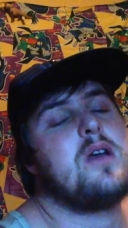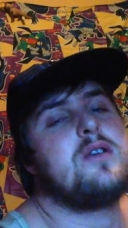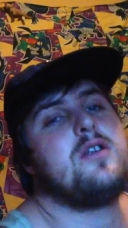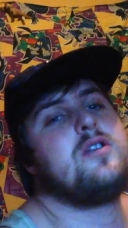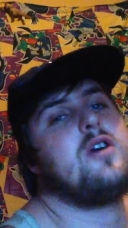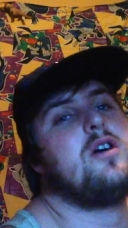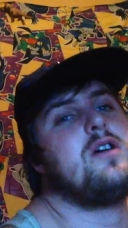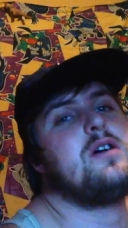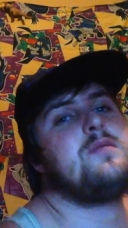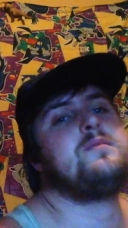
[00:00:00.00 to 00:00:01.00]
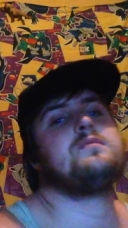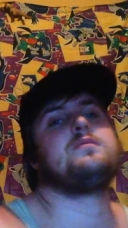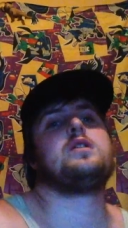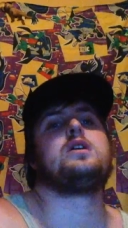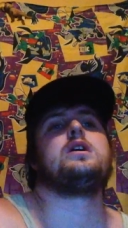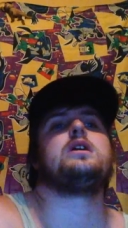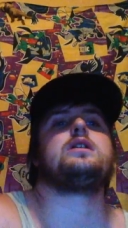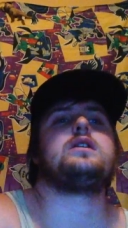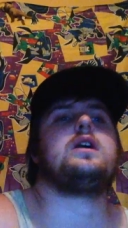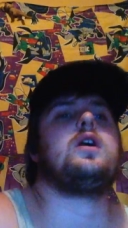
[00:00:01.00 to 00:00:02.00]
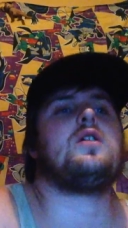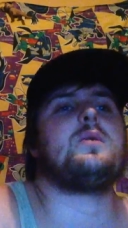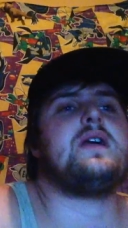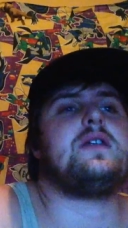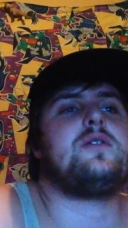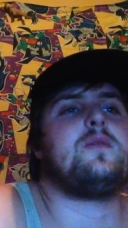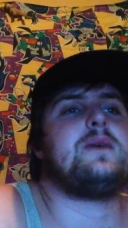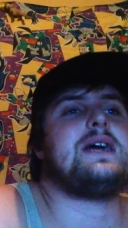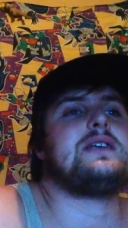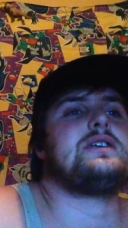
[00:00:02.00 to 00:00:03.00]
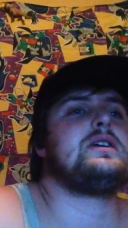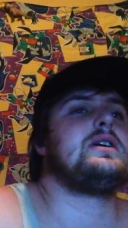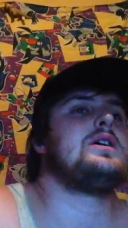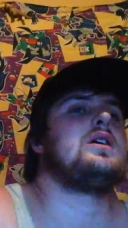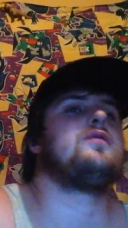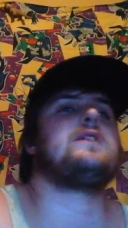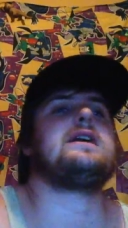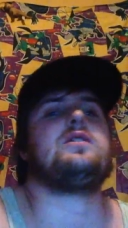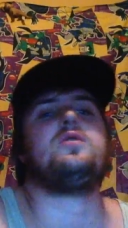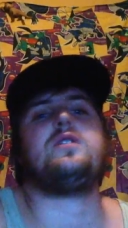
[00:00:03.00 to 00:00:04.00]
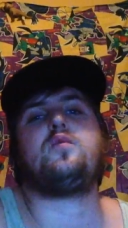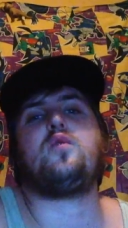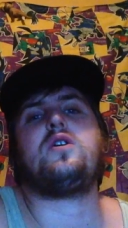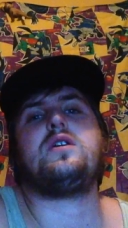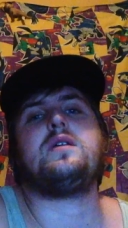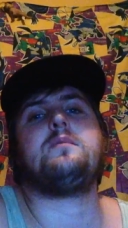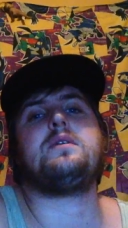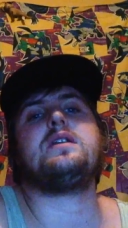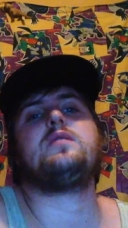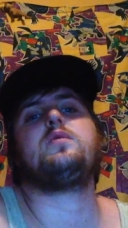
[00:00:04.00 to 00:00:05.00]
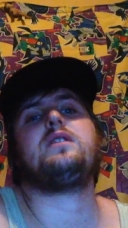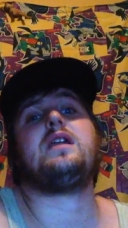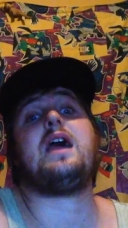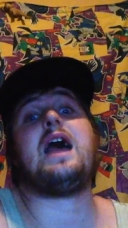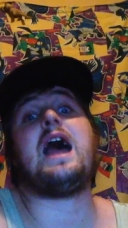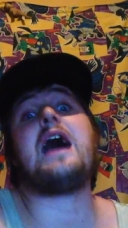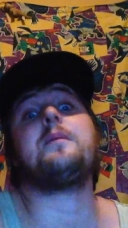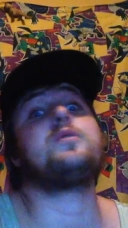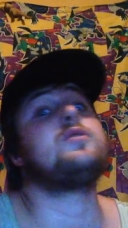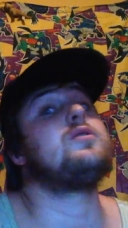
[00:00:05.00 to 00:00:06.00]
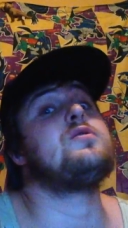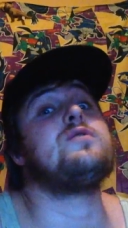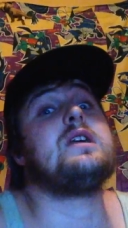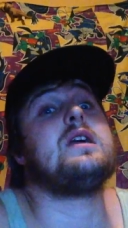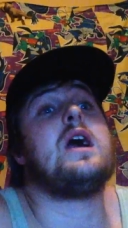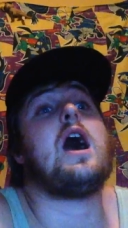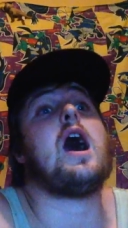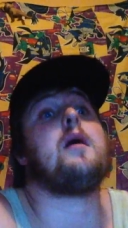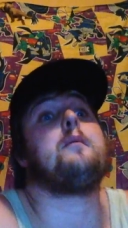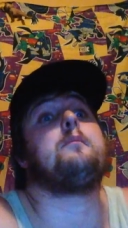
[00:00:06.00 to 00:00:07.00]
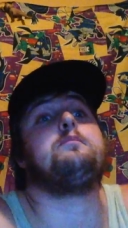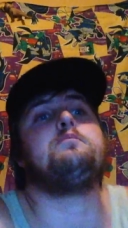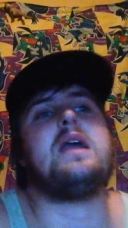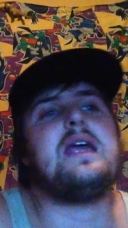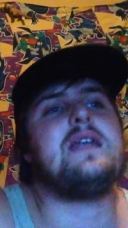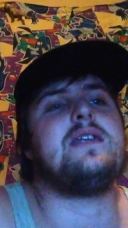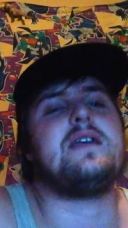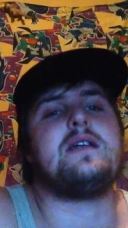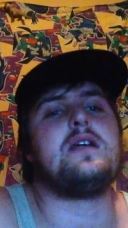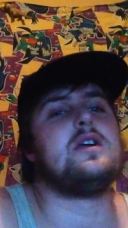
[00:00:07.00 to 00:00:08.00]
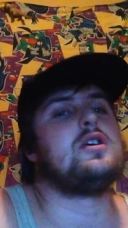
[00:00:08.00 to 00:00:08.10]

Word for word: Cesaro. They all went into a match. Randy Orton won, but this was absolutely amazing.